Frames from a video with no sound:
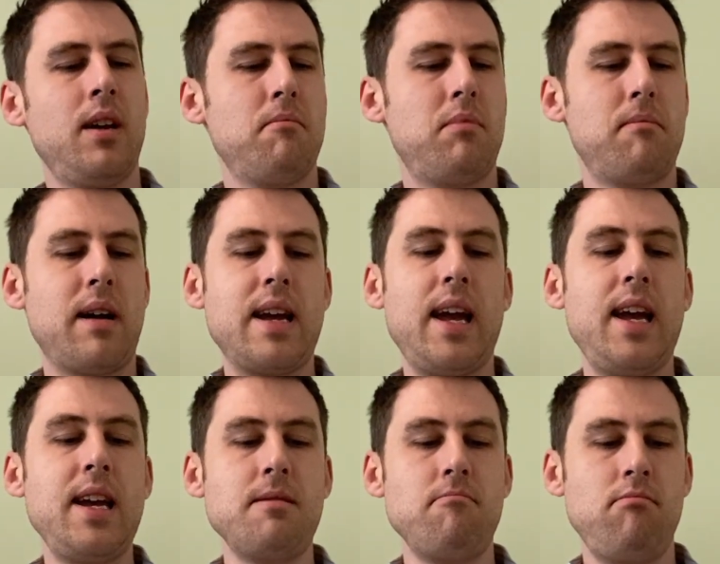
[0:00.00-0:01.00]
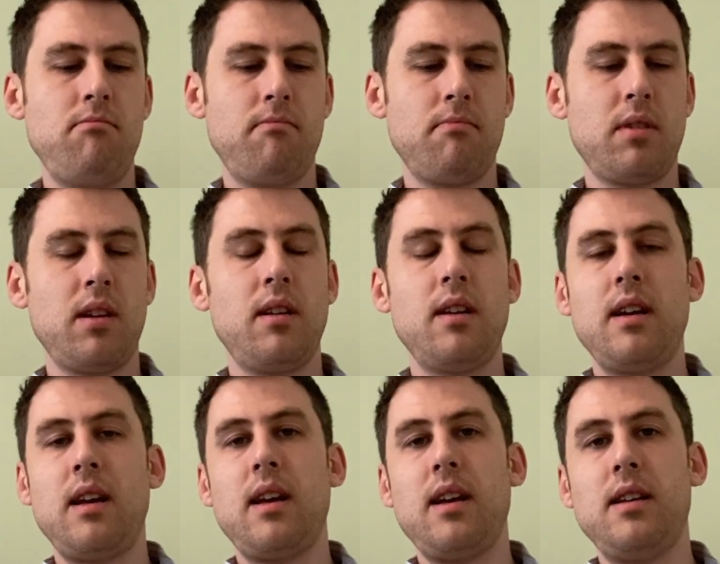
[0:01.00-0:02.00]
But my aim
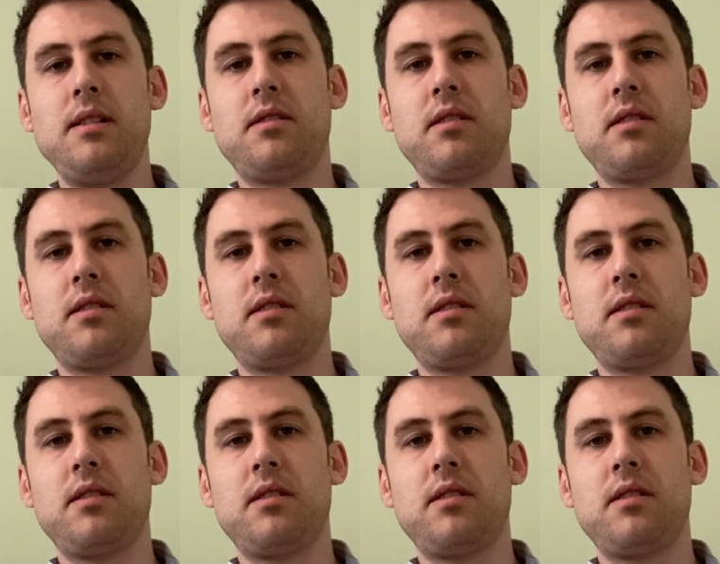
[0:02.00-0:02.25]
is